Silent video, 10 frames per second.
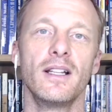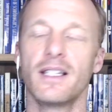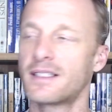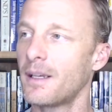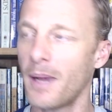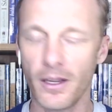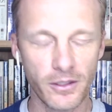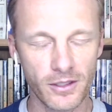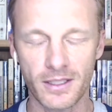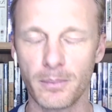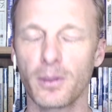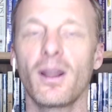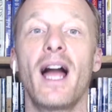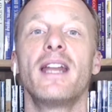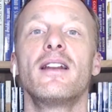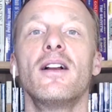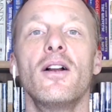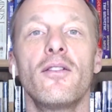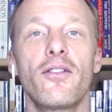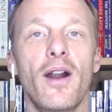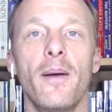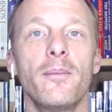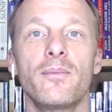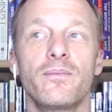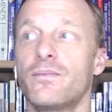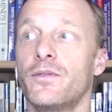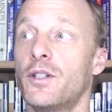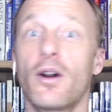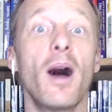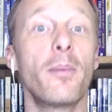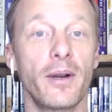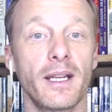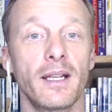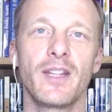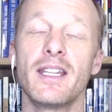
That somehow you just implied it from your upbringing.